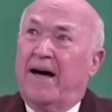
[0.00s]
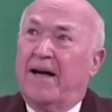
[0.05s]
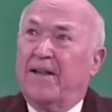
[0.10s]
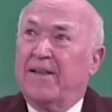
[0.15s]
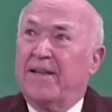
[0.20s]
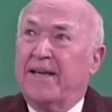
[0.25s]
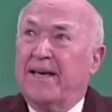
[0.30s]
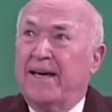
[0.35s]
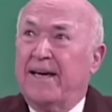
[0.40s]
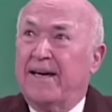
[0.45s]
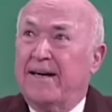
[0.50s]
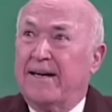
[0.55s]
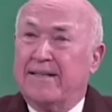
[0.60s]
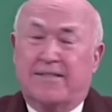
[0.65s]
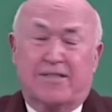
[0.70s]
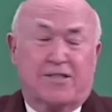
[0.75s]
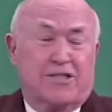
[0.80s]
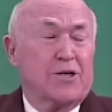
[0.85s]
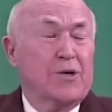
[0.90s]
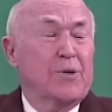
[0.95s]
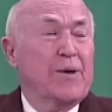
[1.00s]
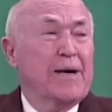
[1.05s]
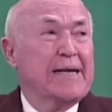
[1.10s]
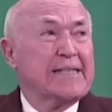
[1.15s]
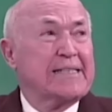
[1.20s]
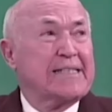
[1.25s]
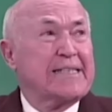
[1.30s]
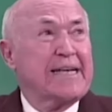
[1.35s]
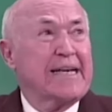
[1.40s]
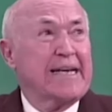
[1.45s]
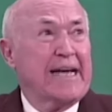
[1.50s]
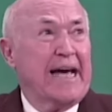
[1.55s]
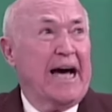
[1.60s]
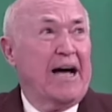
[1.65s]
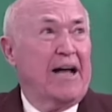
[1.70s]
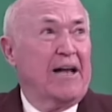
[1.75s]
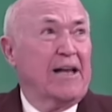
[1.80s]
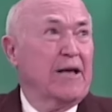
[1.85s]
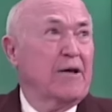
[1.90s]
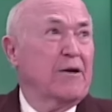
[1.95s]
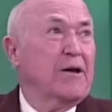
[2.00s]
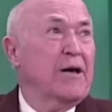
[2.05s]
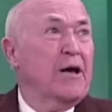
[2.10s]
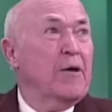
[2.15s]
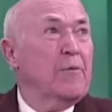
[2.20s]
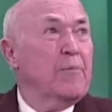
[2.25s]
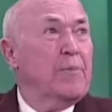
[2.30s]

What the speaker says: on the Suez Canal and